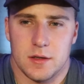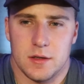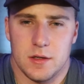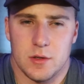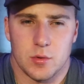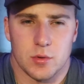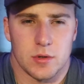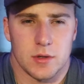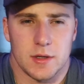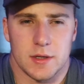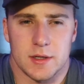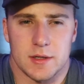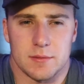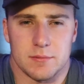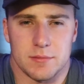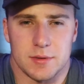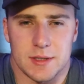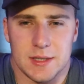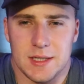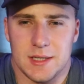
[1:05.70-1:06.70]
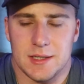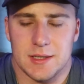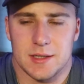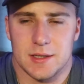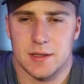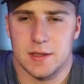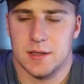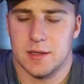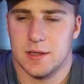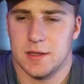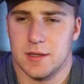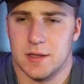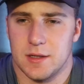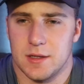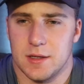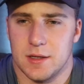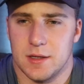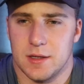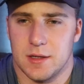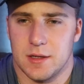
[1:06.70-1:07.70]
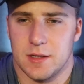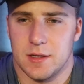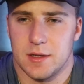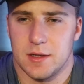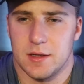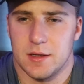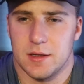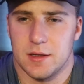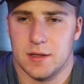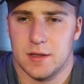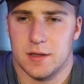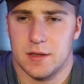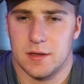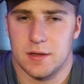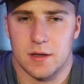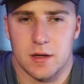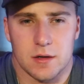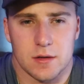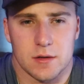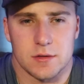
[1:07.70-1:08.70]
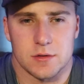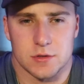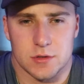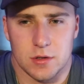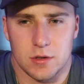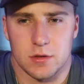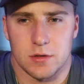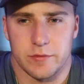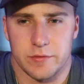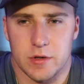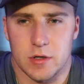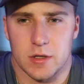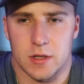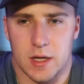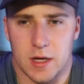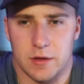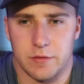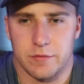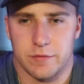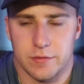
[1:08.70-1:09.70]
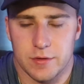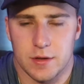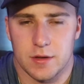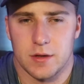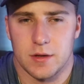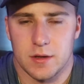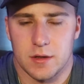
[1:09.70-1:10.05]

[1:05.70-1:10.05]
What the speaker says: you are in complete and utter control of your life.